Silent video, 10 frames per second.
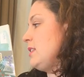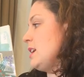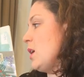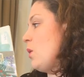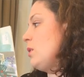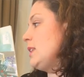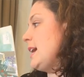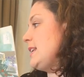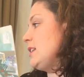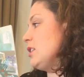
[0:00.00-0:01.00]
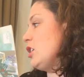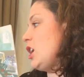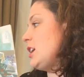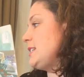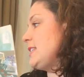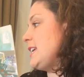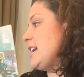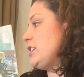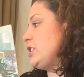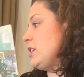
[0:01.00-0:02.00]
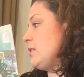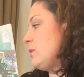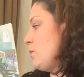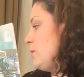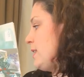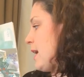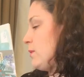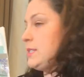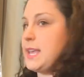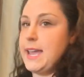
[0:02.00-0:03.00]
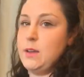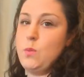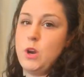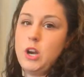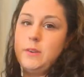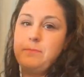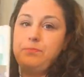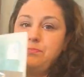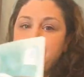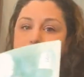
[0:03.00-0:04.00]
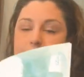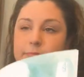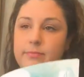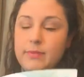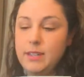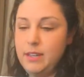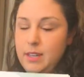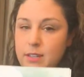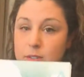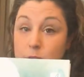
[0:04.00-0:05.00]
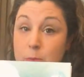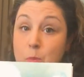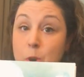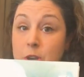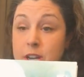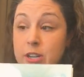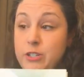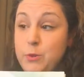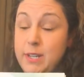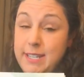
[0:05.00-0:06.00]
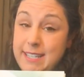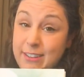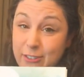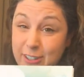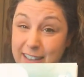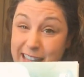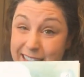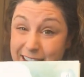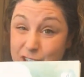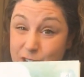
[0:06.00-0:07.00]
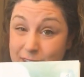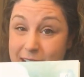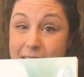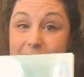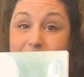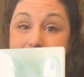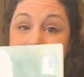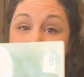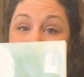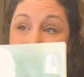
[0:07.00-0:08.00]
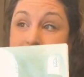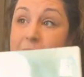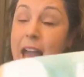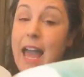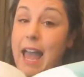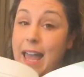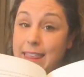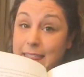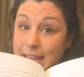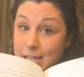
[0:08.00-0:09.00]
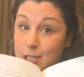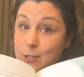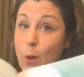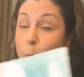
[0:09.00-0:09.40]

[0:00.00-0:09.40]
The old lady looked at the kitchen without saying a word. So did Munir do it differently than Shiraz? I think so.